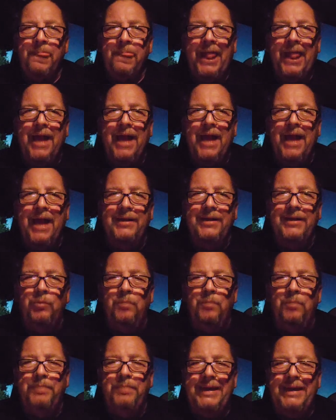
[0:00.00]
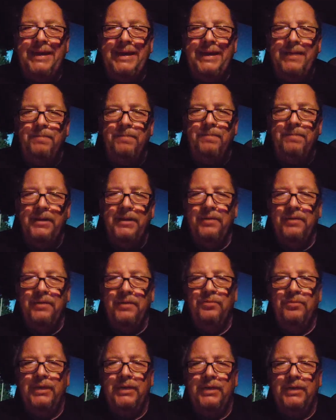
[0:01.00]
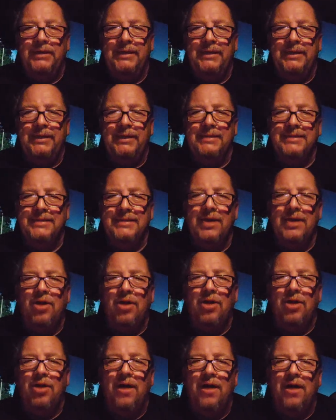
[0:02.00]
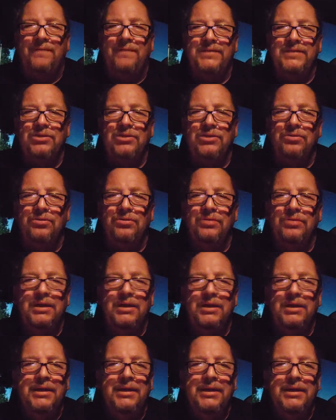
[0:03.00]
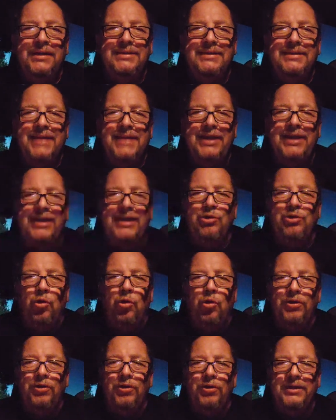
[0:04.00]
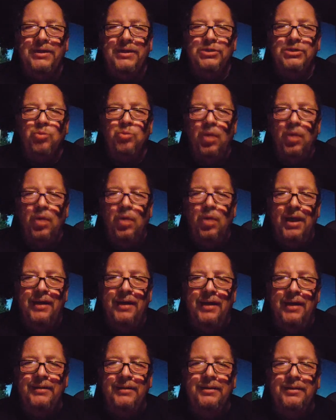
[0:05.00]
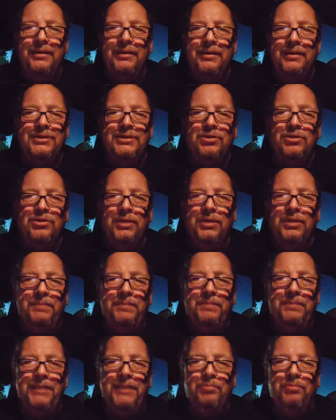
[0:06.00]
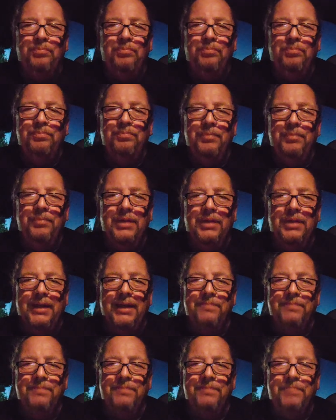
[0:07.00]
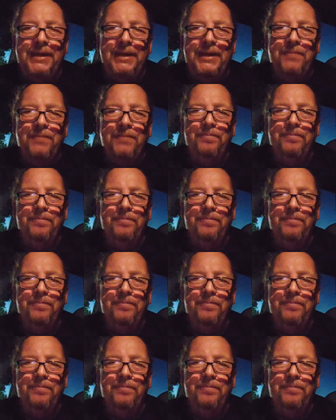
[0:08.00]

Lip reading: and it will beep when it gets set off. So, say north is 1, so it'll be like beep,